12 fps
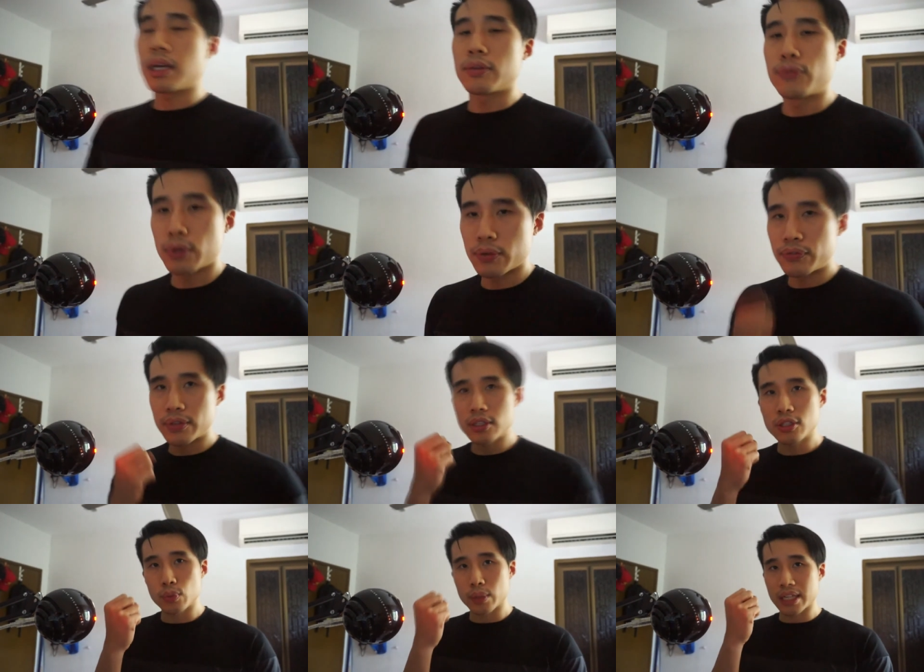And for the
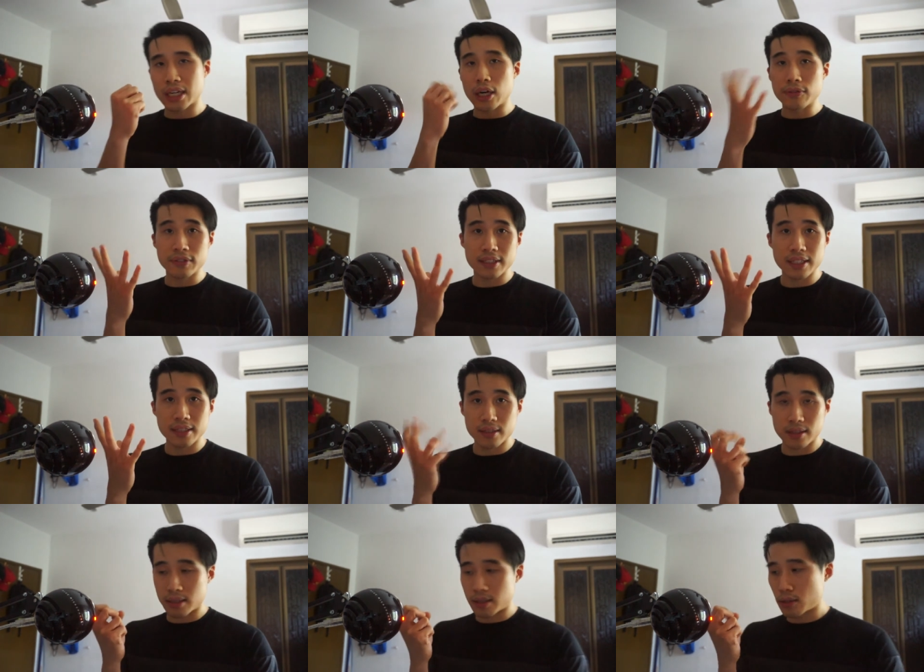fingers, when I offset
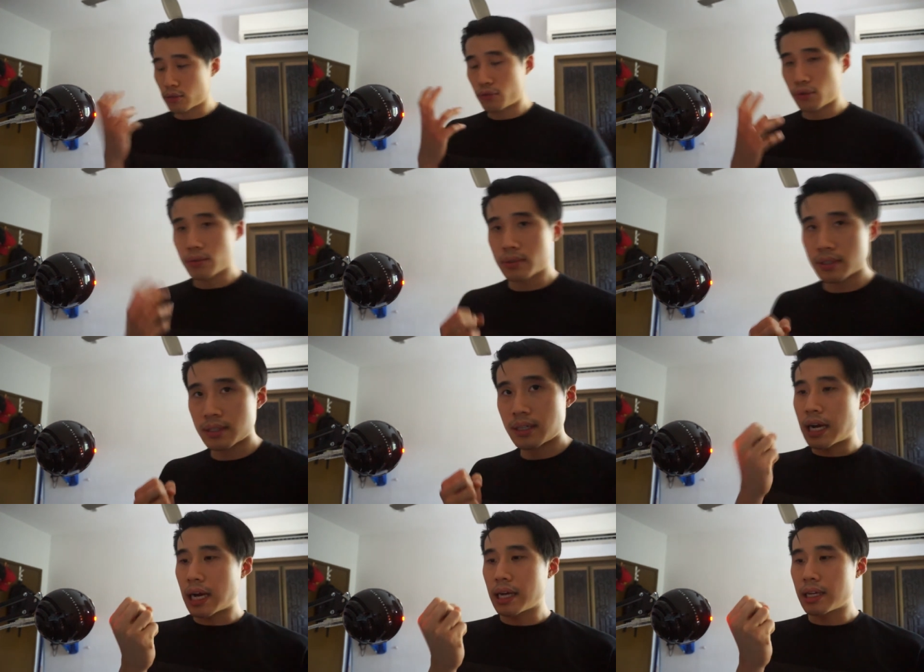the controls,
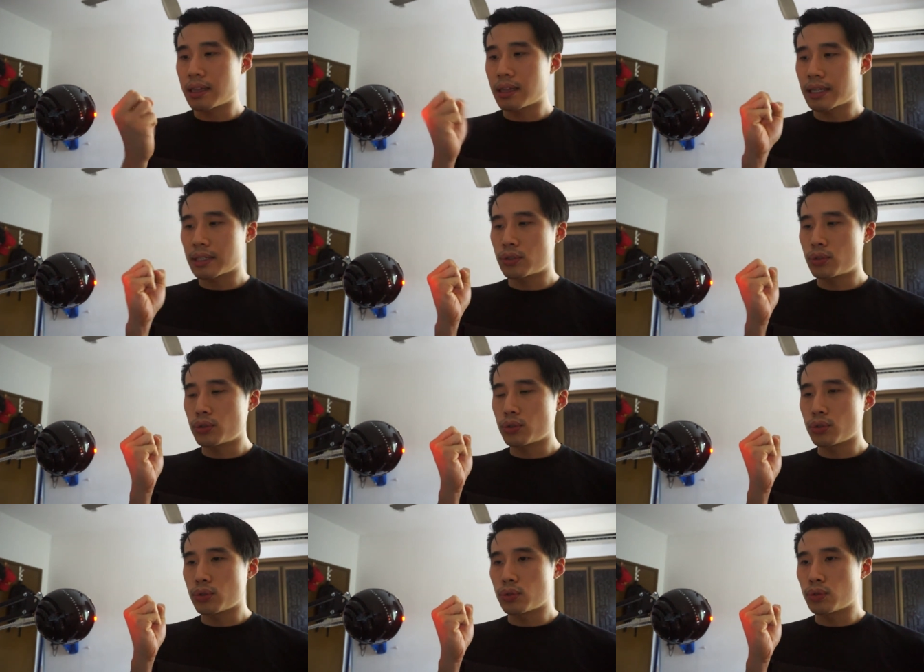I like
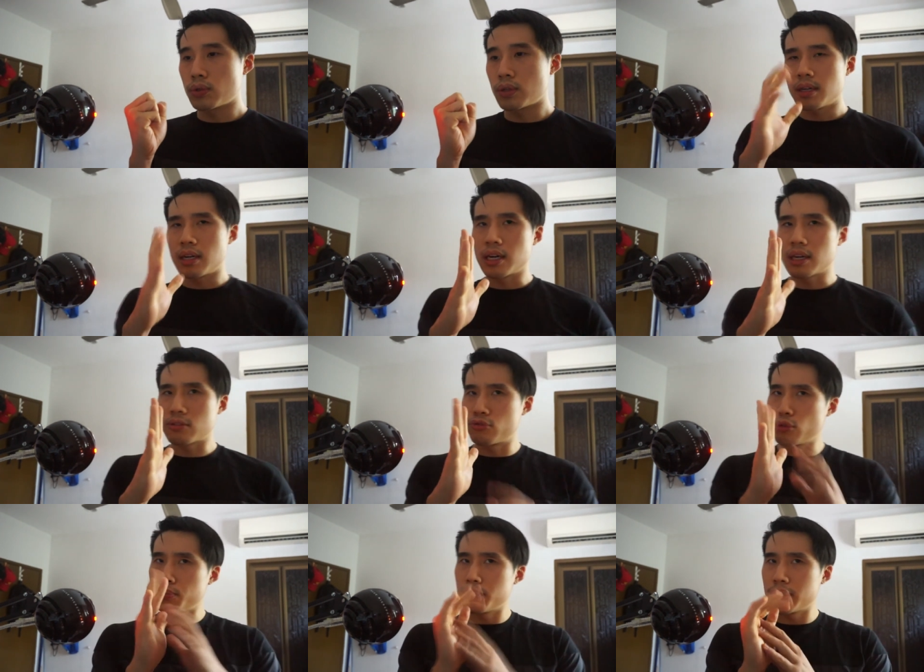to
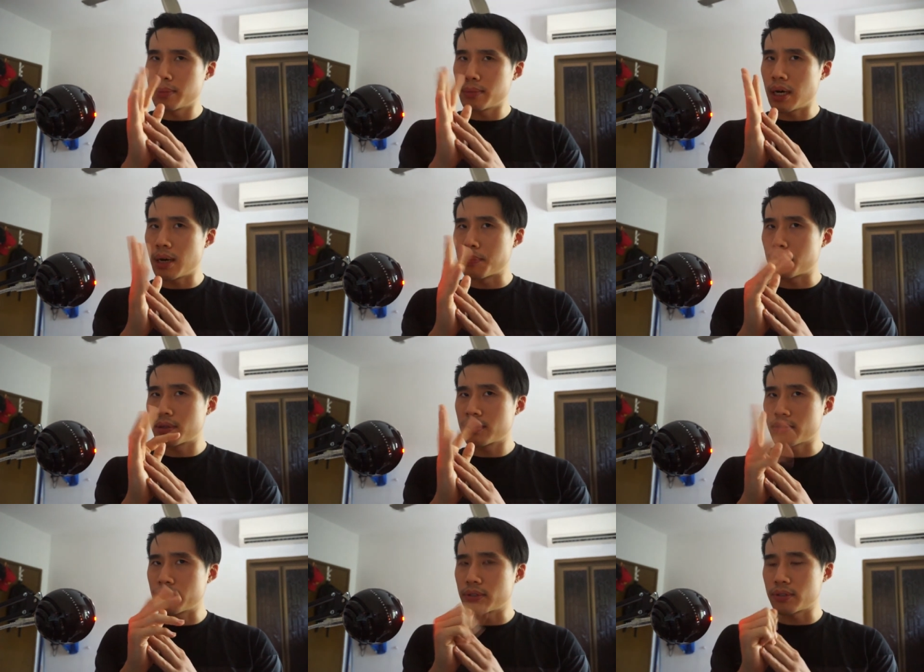group them up,
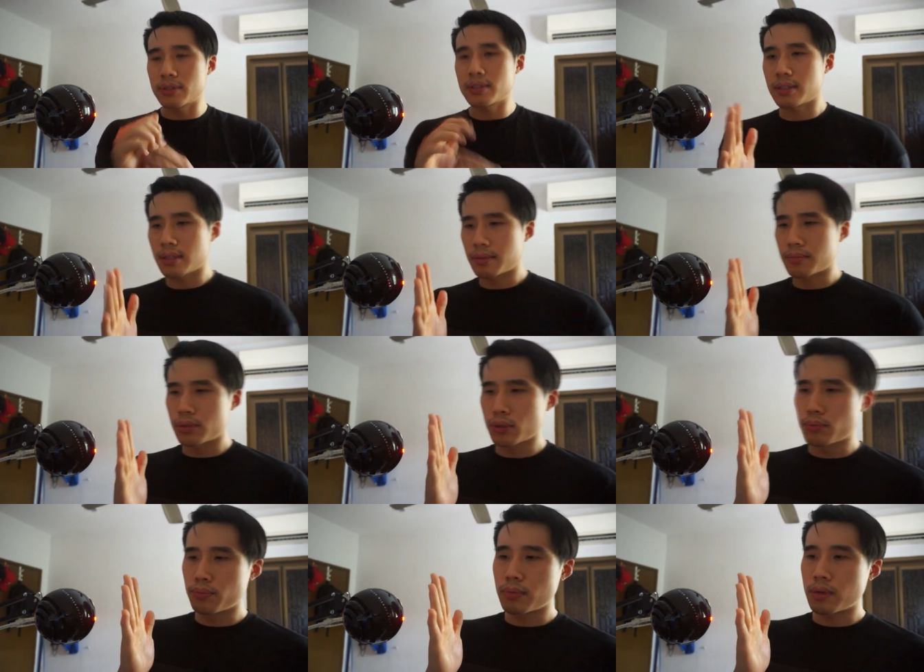the fingers.
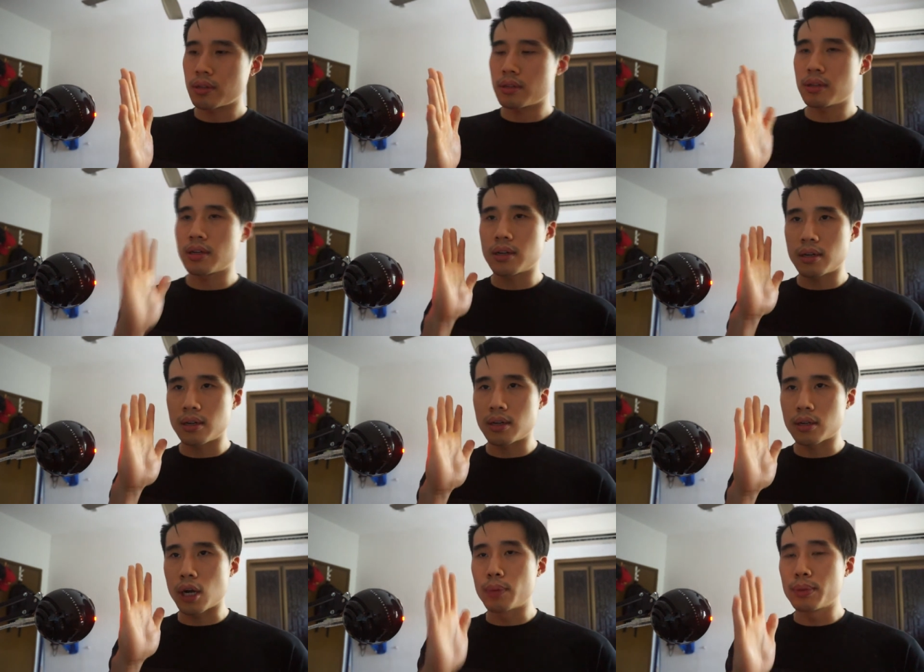So
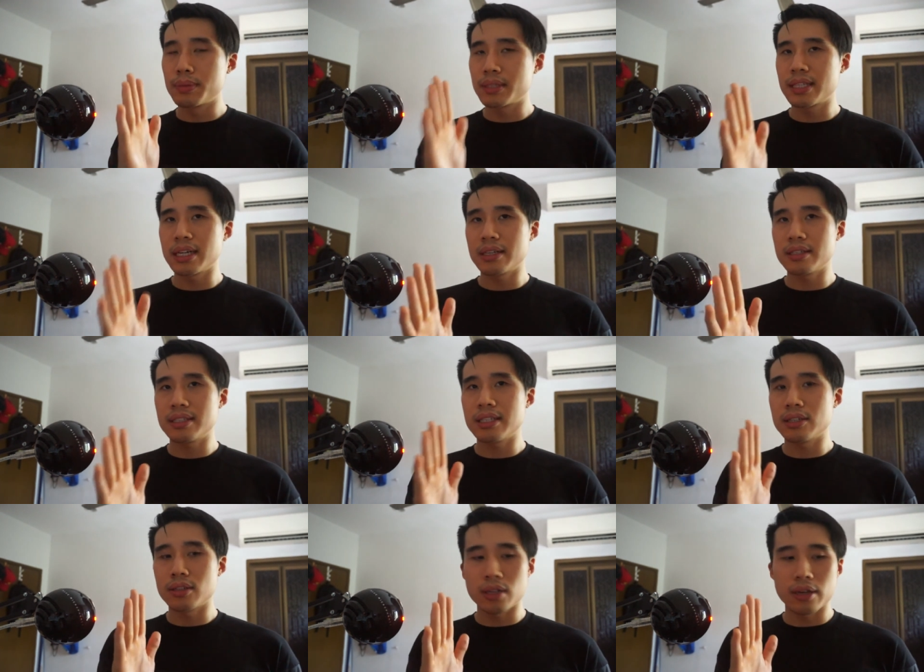a common mistake I
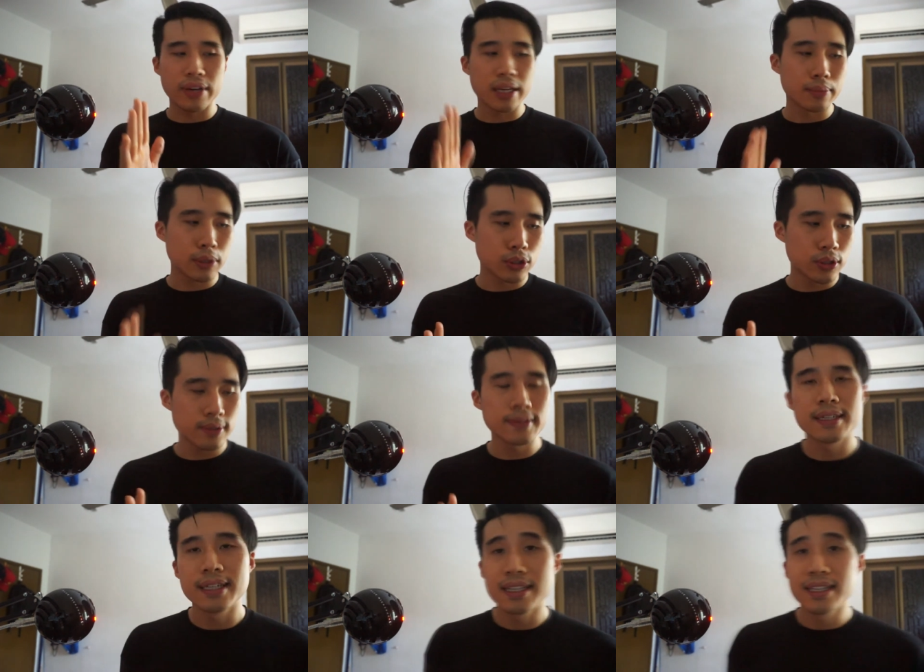see in a lot of animation
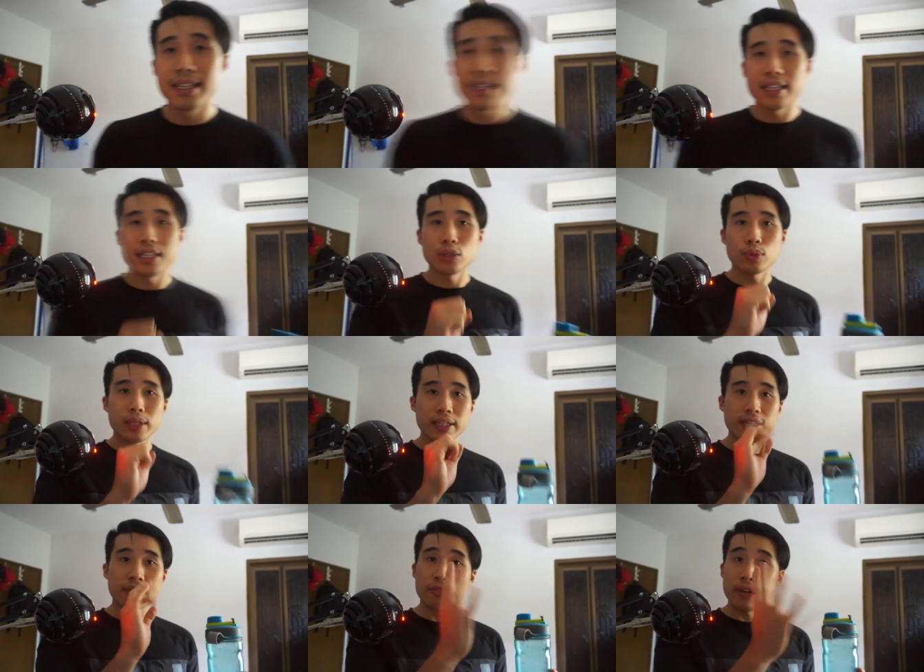is when
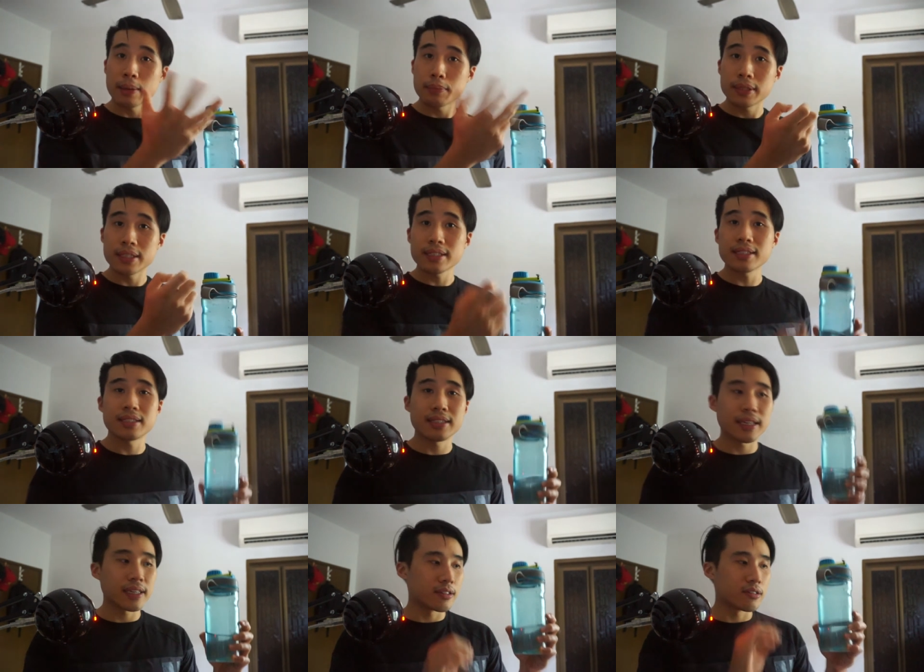they grab things,
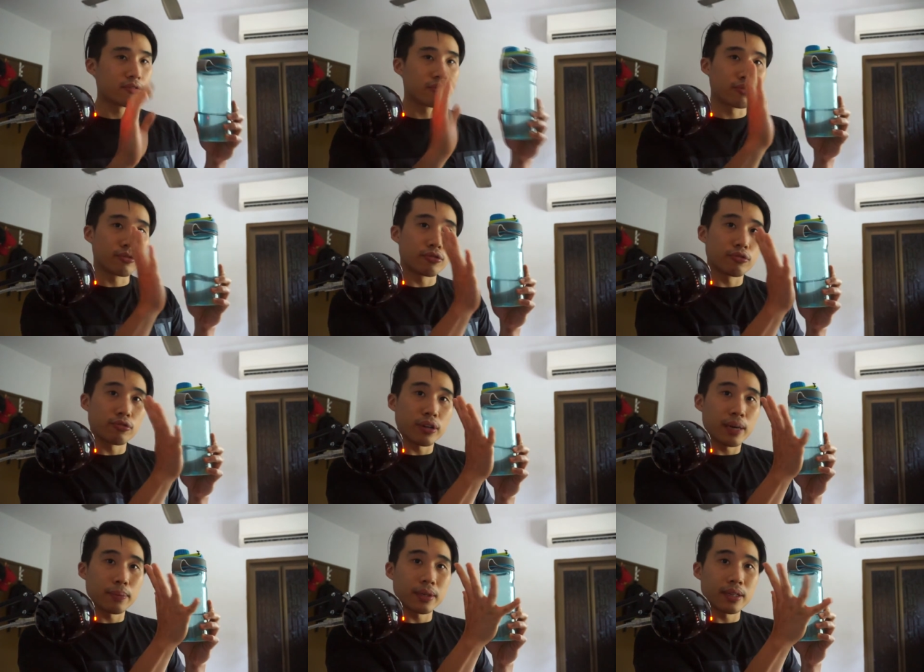they
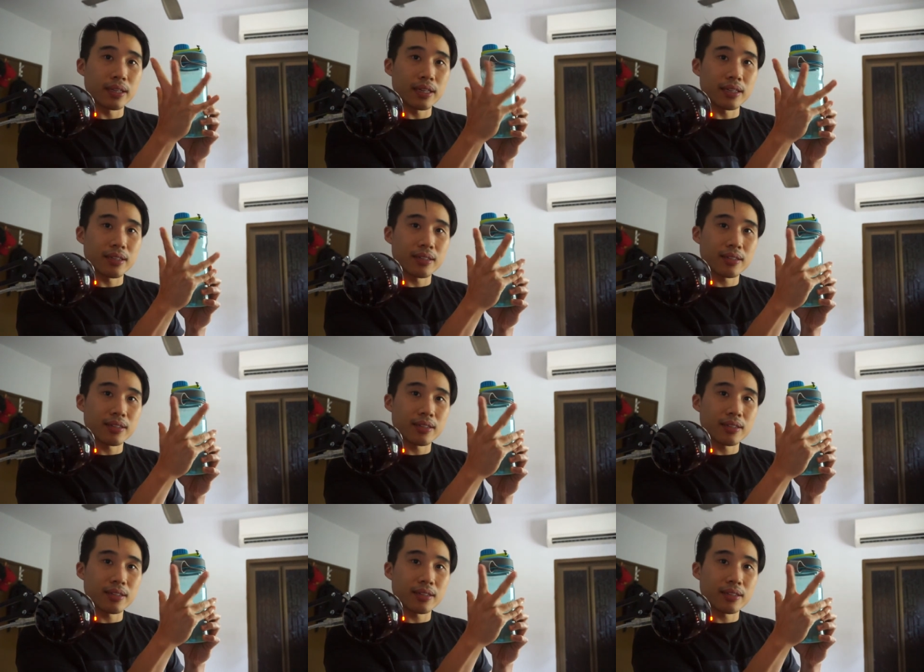grab it like